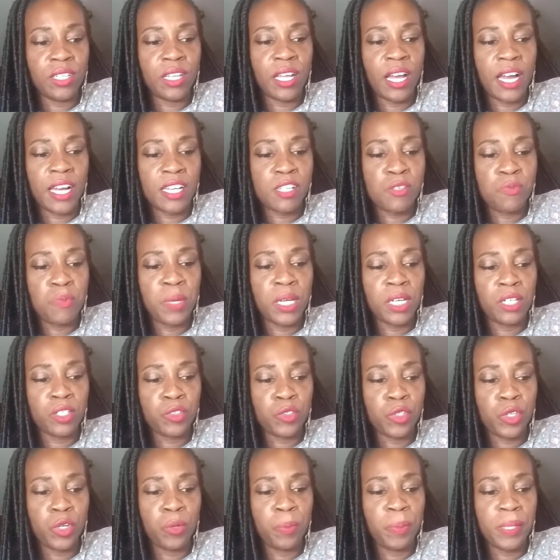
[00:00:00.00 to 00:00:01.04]
has been a
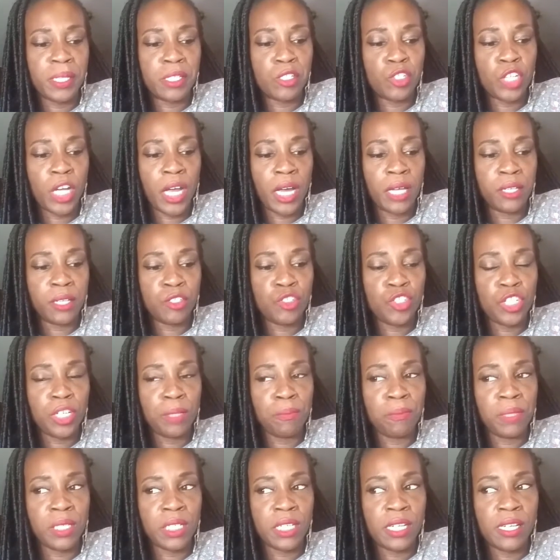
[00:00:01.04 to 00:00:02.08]
little bit
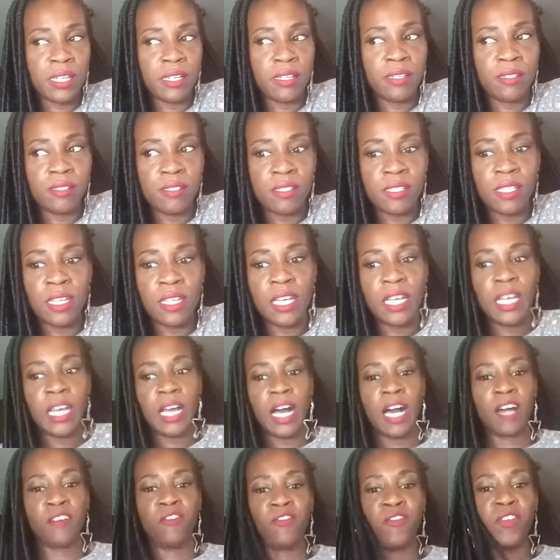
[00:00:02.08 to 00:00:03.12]
challenging because
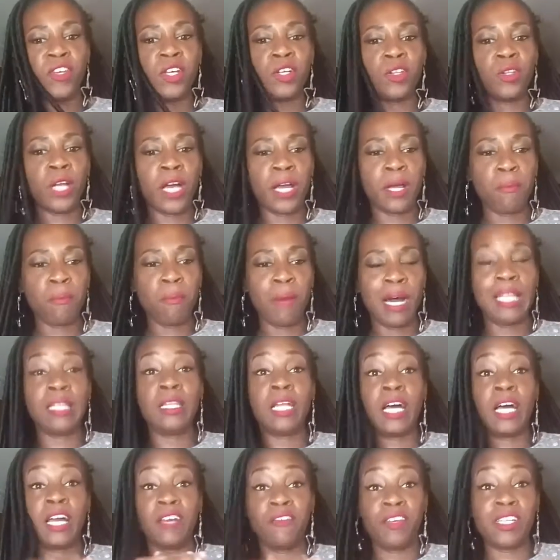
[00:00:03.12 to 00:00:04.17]
I feel like my
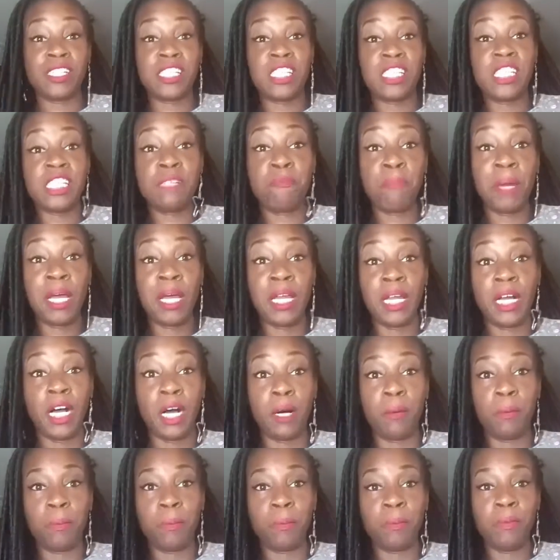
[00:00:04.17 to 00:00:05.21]
life has sped
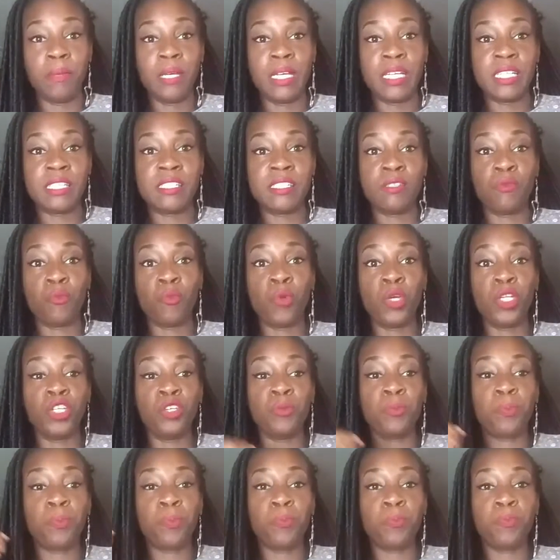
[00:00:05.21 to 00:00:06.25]
up. It's when
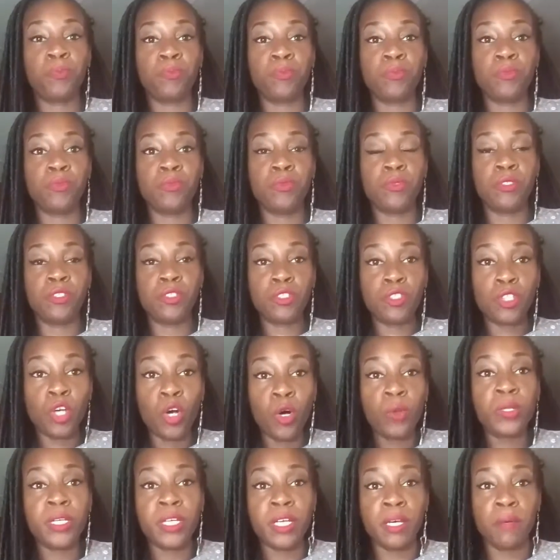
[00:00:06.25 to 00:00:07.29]
you
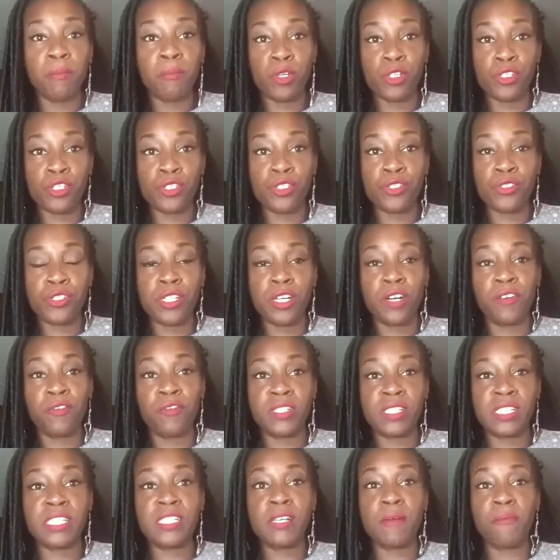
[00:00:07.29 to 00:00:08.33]
totally immerse yourself
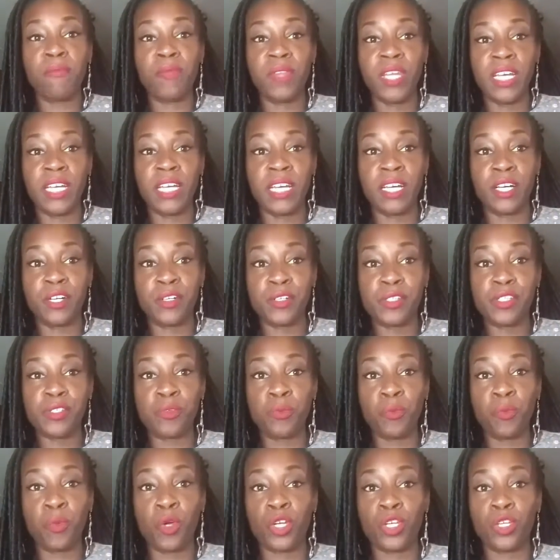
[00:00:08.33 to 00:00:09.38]
in something else
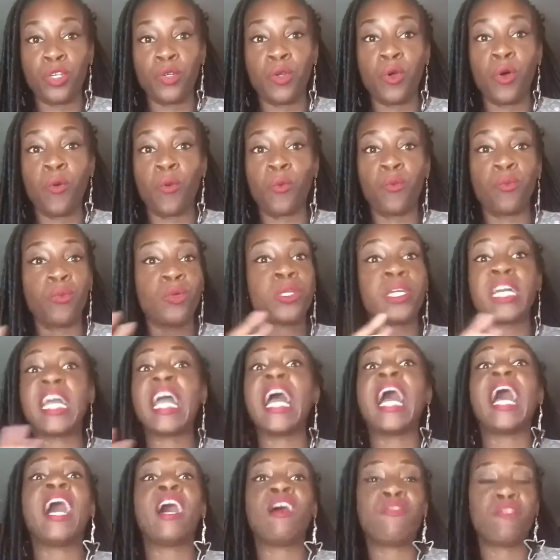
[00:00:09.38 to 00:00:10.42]
where you don't really
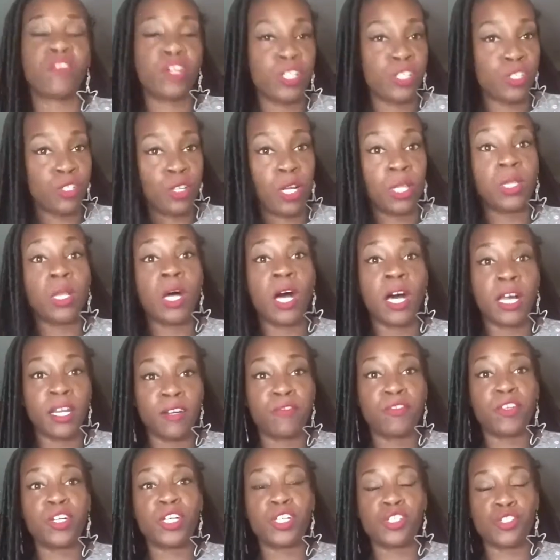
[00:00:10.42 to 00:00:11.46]
have a lot
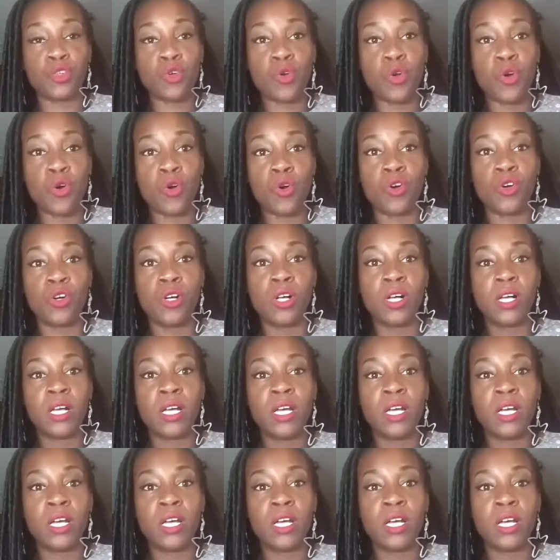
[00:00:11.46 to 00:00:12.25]
of control